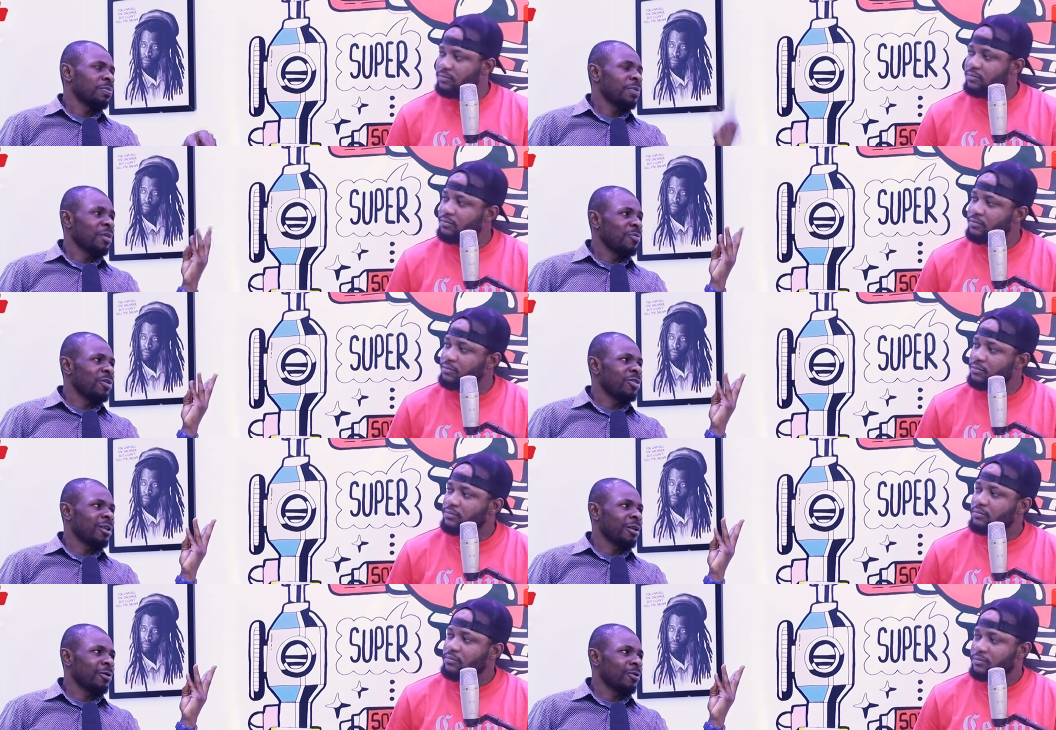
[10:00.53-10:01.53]
Speaker 1: then they mix
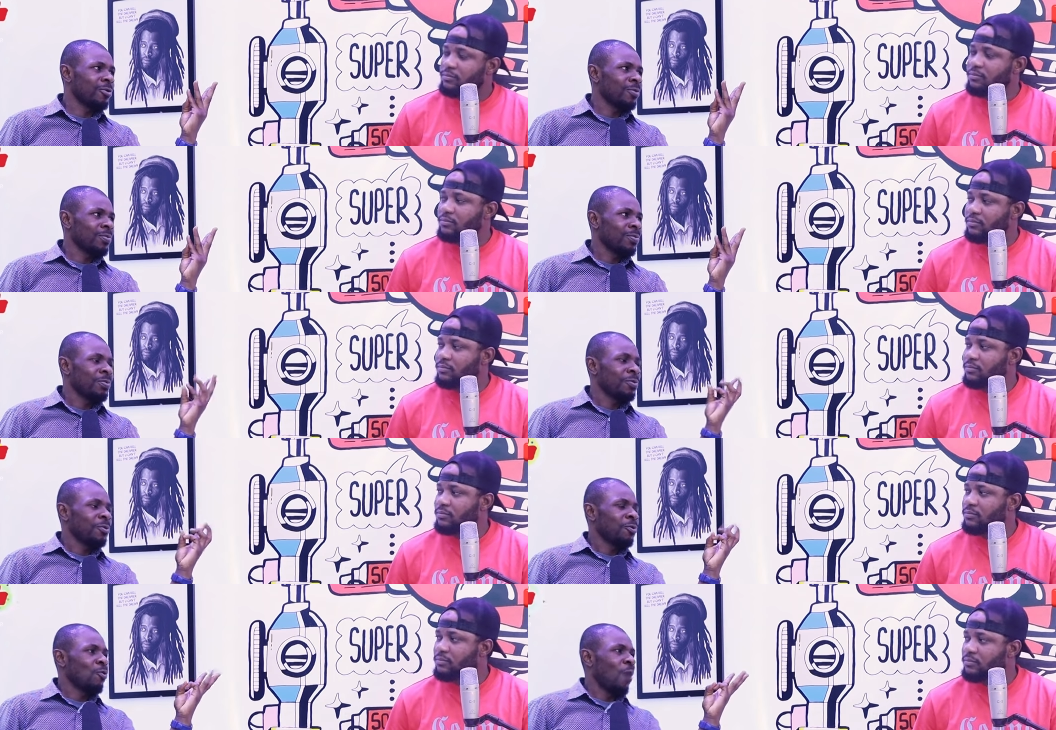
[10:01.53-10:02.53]
three color: mm.
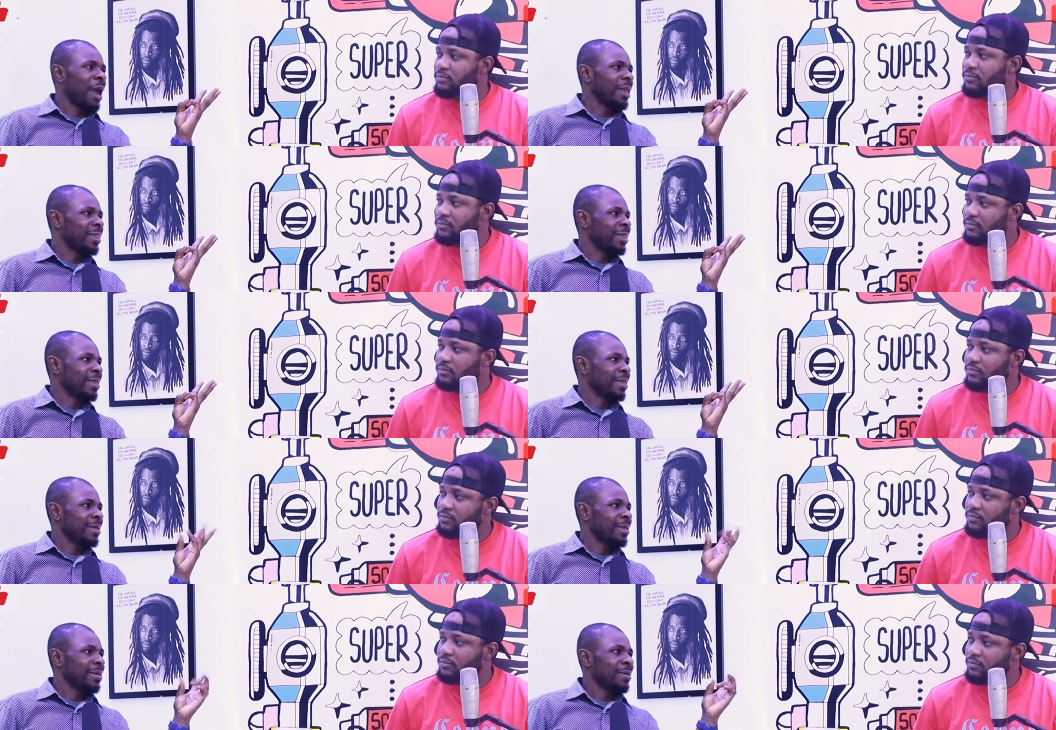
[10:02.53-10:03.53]
white,
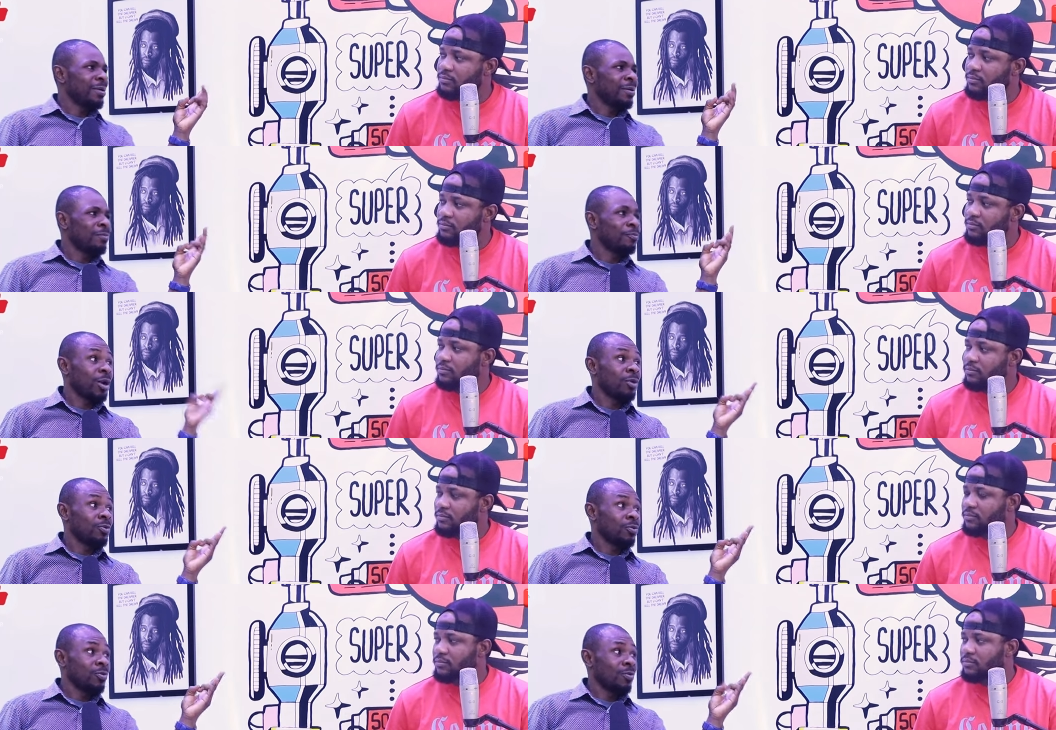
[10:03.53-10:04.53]
brown,
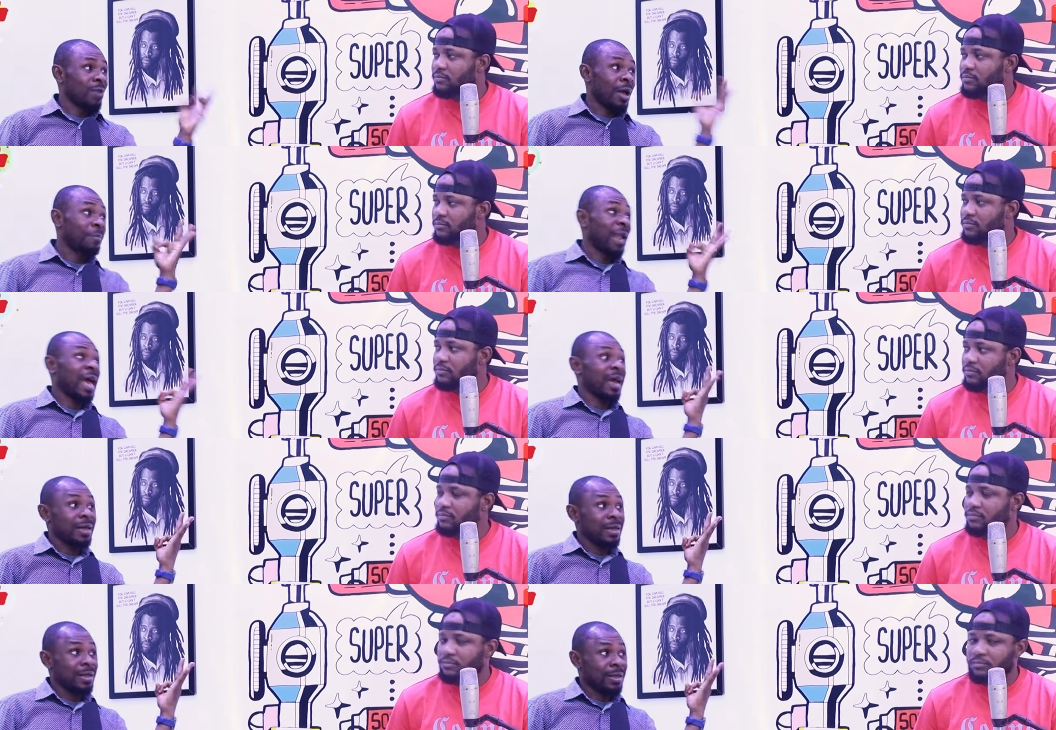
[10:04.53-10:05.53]
and black.
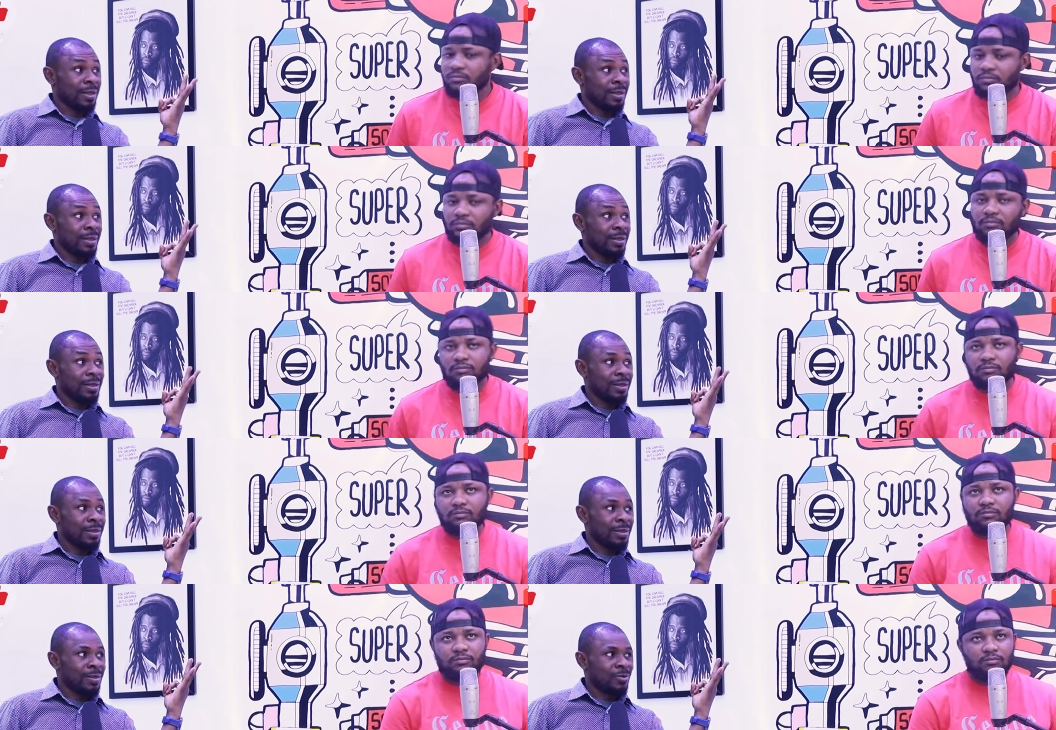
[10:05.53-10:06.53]

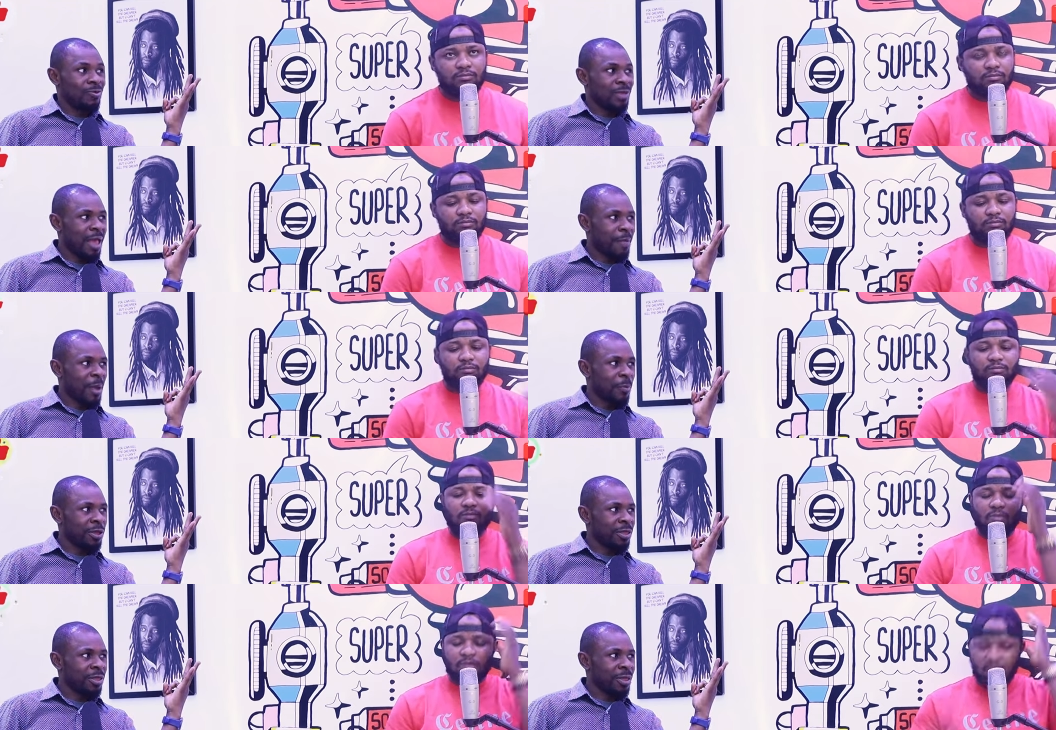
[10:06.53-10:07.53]
You get my
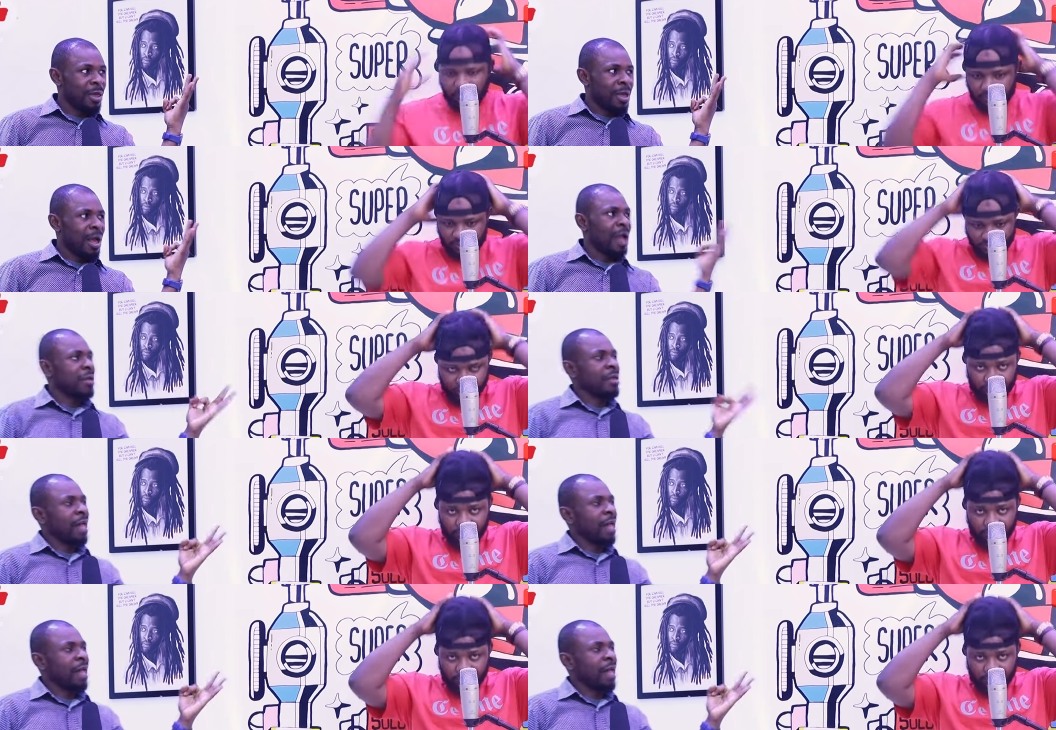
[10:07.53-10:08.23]
point? And